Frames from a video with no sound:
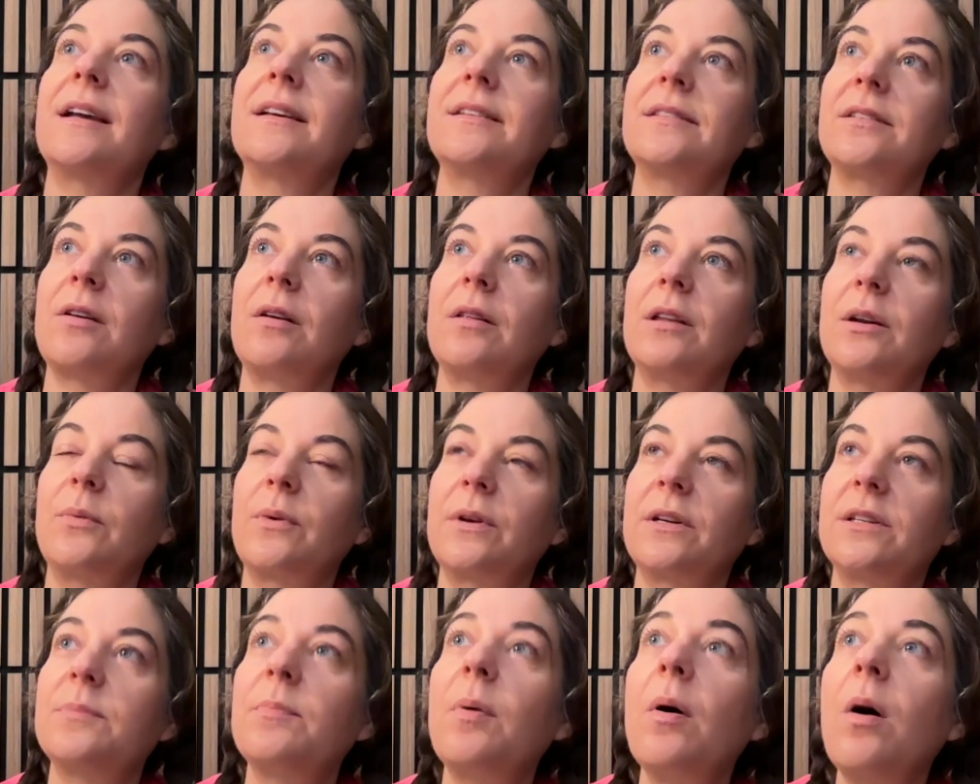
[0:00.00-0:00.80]
All I want
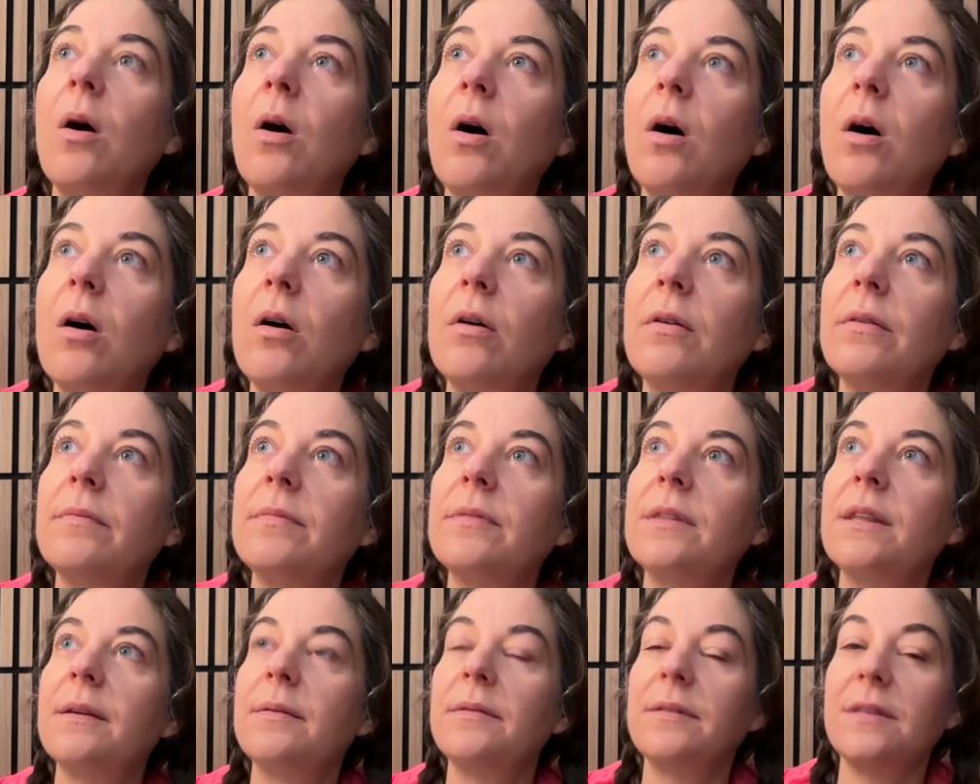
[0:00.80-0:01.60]
is Paul,
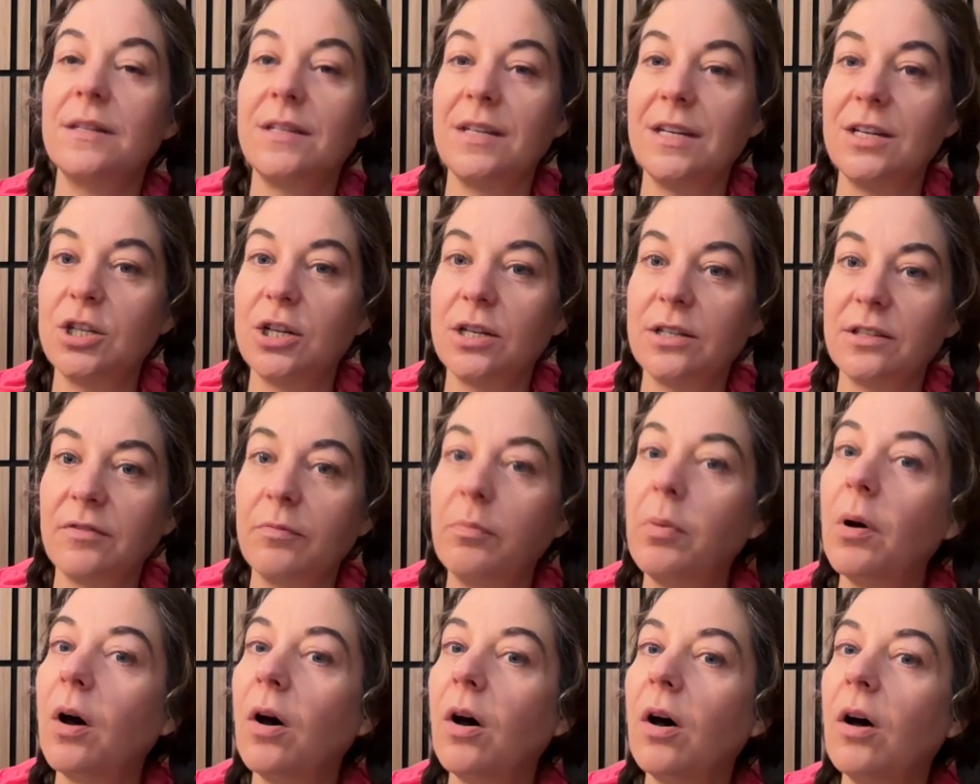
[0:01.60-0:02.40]
the teachings of
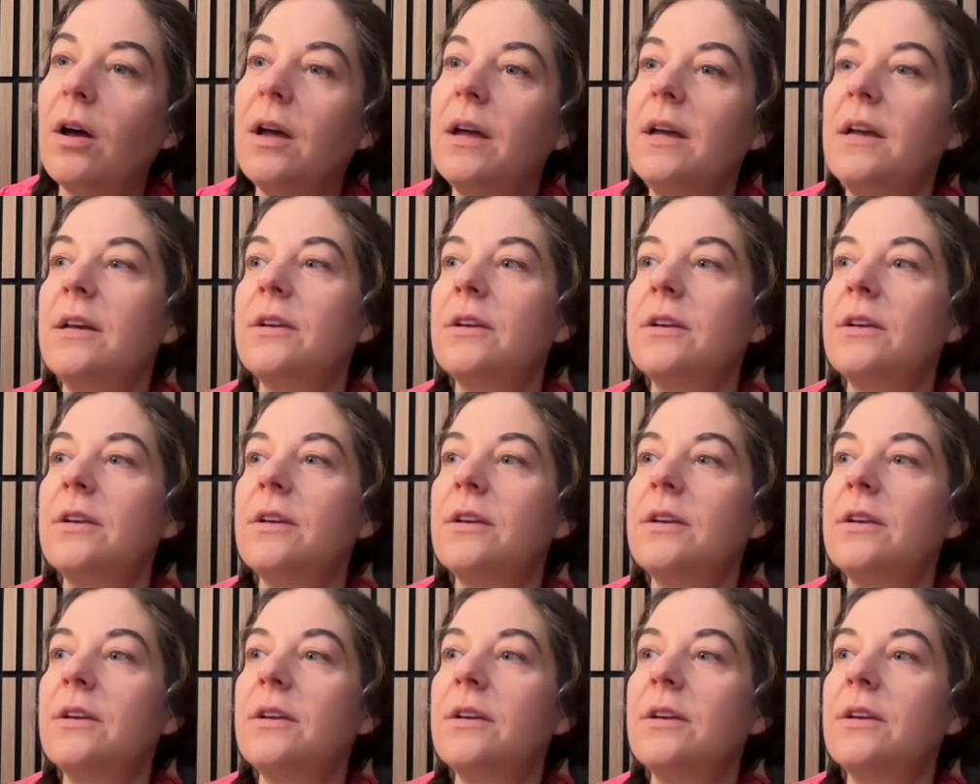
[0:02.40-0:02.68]
Paul.